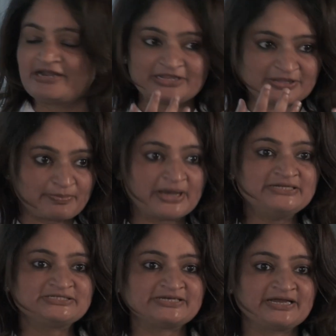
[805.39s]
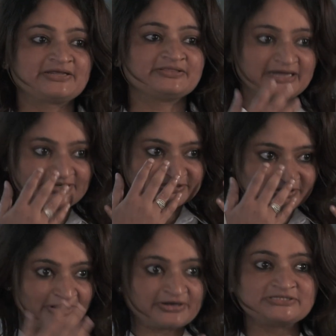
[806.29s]
And then the mindset, and that is
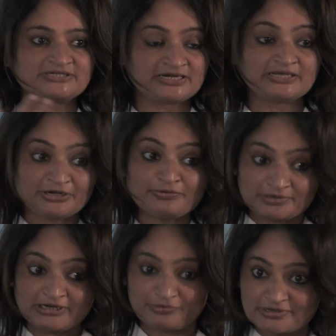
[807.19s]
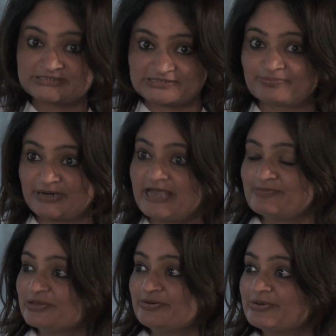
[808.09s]
all resulting. It took it took us some
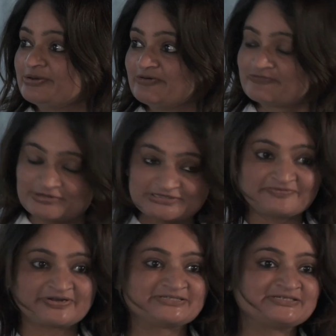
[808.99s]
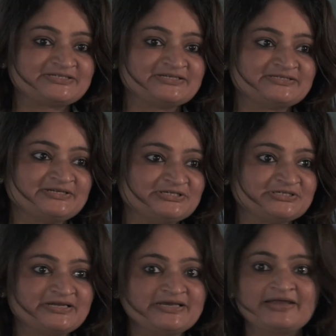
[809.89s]
time, though. You know, of course, there were resistance
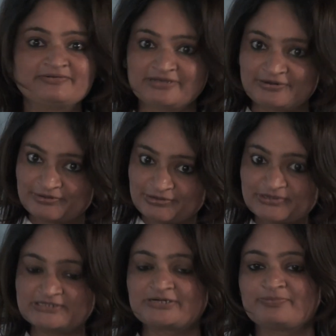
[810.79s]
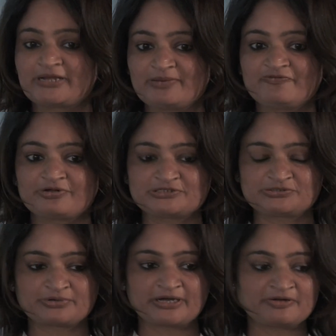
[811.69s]
initially, and you know, it took us some time for us
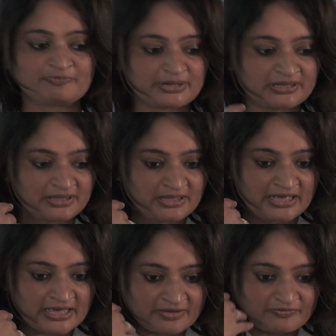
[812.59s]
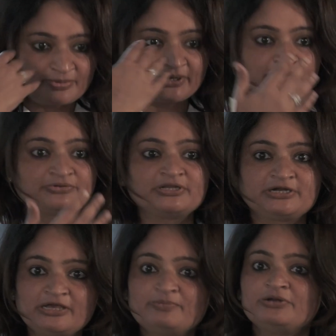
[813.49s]
to kind of bring everybody into the
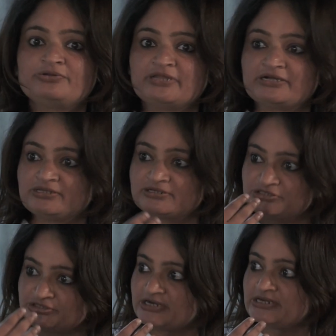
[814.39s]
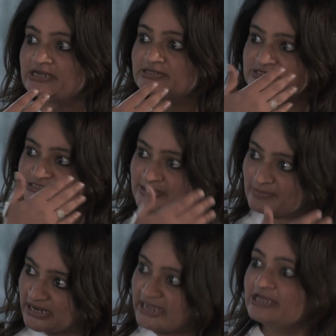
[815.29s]
team into that the journey and that same
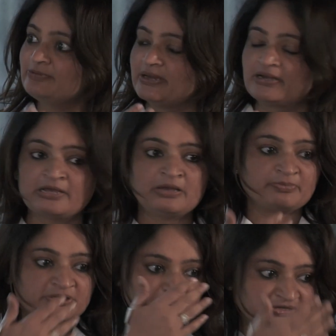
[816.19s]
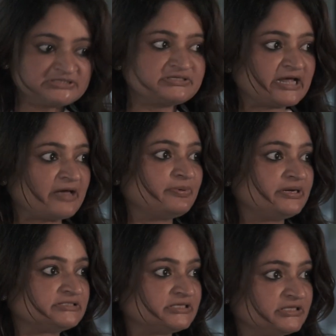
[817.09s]
alignment. But once that happened,
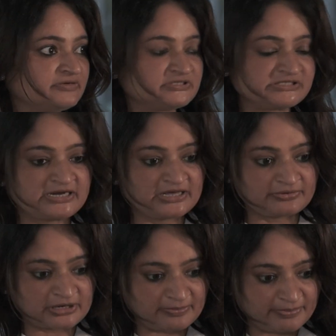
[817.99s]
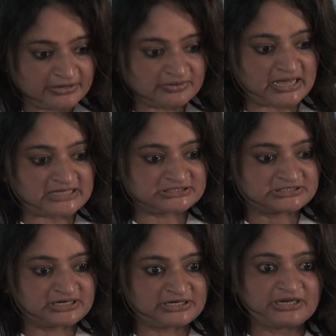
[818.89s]
as Satya was telling, you know, compared to last
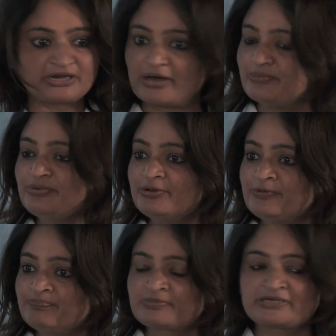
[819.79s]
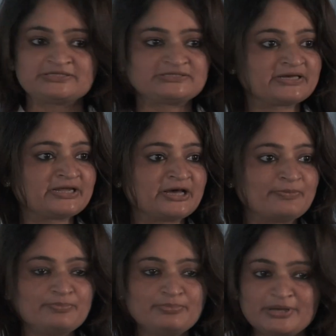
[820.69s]
year till now, it's like an
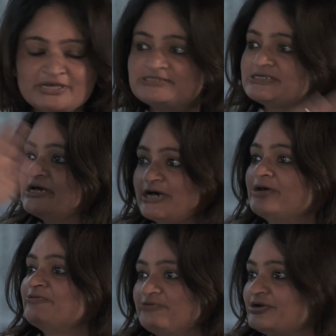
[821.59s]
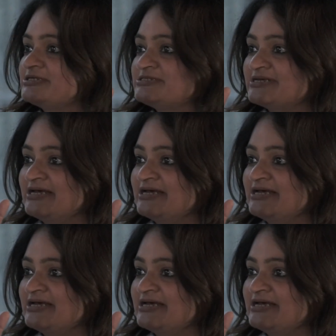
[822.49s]
amazing curve for us.